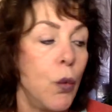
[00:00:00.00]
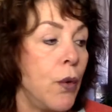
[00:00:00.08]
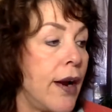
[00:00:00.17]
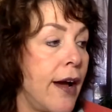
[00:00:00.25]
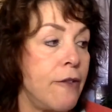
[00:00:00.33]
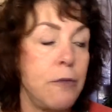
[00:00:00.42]

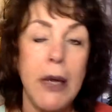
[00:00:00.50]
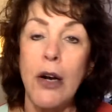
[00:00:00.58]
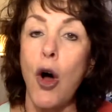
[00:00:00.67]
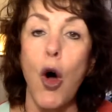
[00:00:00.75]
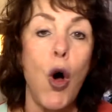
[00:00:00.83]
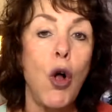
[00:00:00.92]
when I've
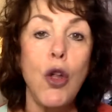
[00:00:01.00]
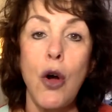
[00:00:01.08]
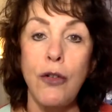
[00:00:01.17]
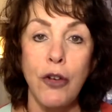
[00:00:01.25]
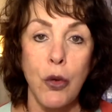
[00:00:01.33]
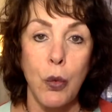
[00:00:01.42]
been all
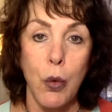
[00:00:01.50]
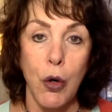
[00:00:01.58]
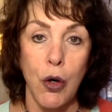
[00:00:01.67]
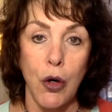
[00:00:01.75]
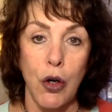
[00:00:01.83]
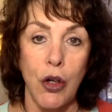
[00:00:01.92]
over the
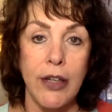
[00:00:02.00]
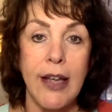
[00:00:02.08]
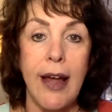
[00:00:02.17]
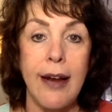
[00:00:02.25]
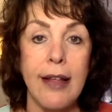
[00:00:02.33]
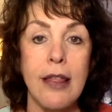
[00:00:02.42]
world
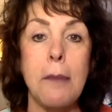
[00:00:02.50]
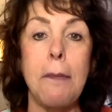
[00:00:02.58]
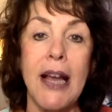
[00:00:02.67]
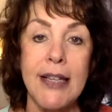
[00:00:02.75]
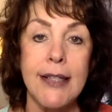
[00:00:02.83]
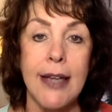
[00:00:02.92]
getting the
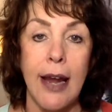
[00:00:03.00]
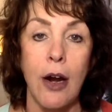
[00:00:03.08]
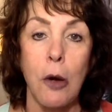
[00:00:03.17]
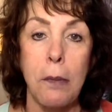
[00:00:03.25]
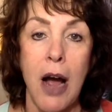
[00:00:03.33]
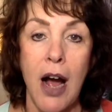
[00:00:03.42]
best
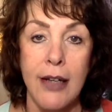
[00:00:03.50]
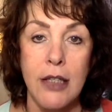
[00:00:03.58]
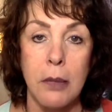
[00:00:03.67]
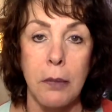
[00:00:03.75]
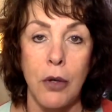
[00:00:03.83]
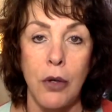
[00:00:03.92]
care
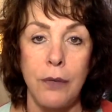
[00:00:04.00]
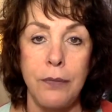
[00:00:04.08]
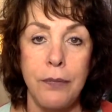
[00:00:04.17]
possible?"